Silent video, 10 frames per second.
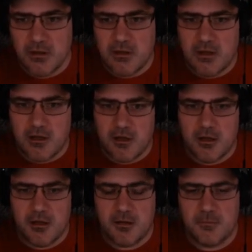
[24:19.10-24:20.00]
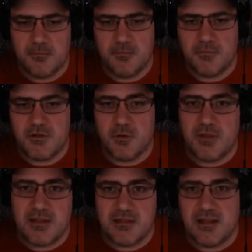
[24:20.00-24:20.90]
So
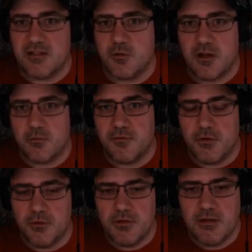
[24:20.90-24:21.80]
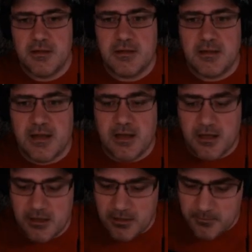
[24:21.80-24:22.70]
that's what I reviewed.
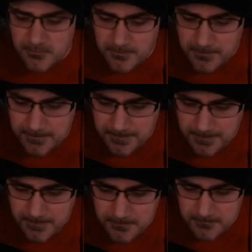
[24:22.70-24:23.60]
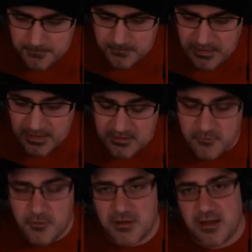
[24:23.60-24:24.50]
Um, and
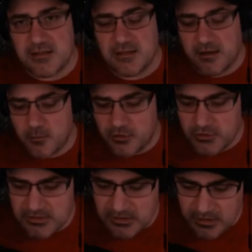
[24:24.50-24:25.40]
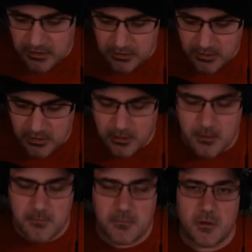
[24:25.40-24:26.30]
if you guys like what you're seeing
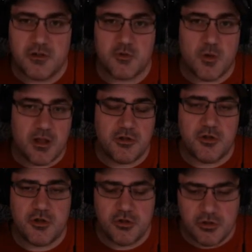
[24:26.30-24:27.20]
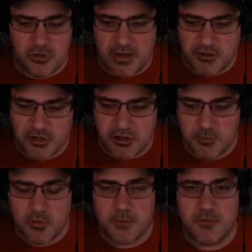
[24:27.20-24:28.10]
as well, you can actually
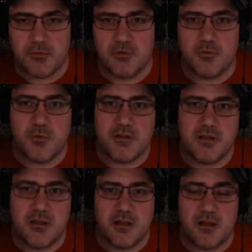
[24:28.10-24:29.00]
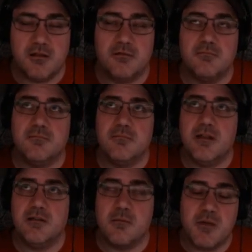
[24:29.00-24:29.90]
subscribe to
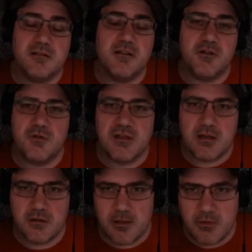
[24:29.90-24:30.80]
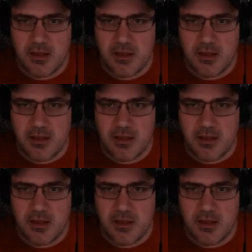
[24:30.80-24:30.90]
the monthly newsletter that